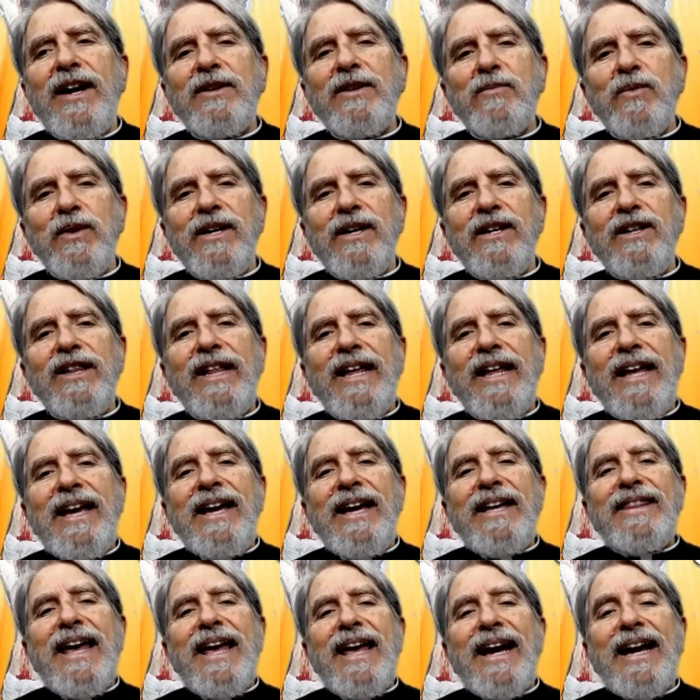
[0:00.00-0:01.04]
will
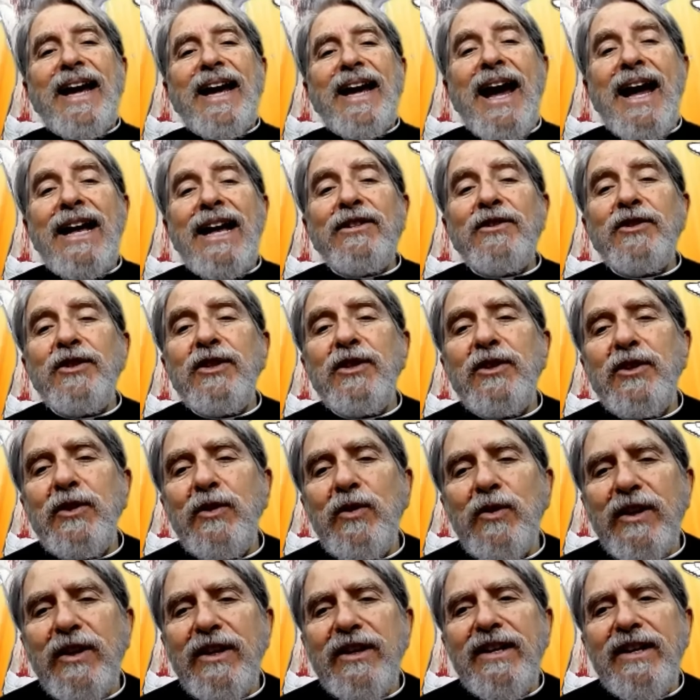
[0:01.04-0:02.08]
that
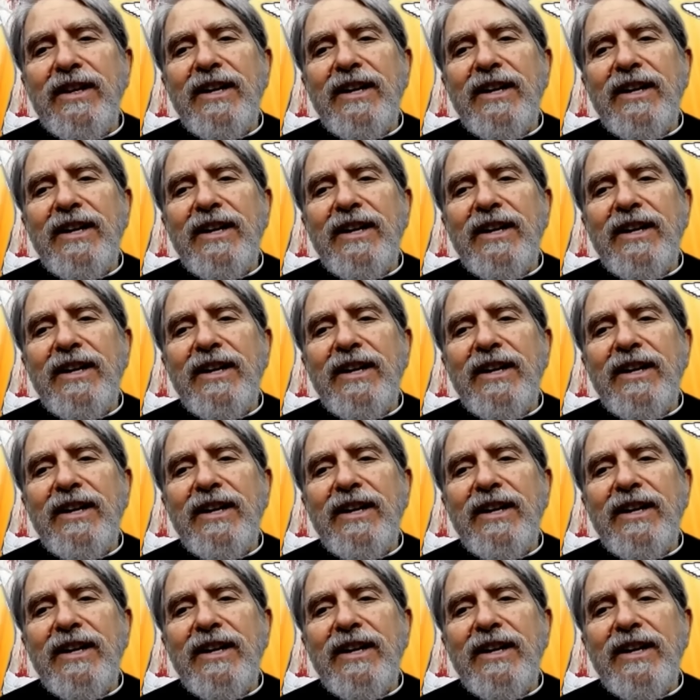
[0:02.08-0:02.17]
constituted